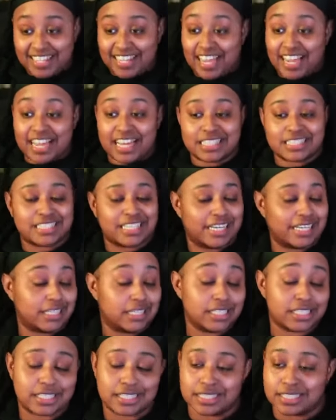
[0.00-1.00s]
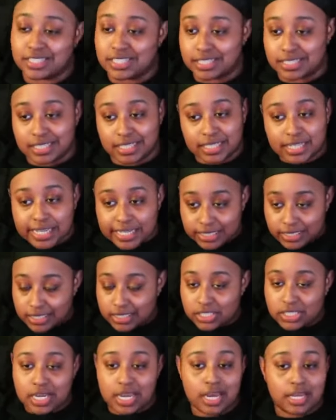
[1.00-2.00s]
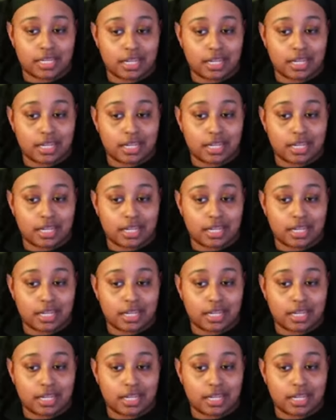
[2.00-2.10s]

like I say, this is just alleged, child.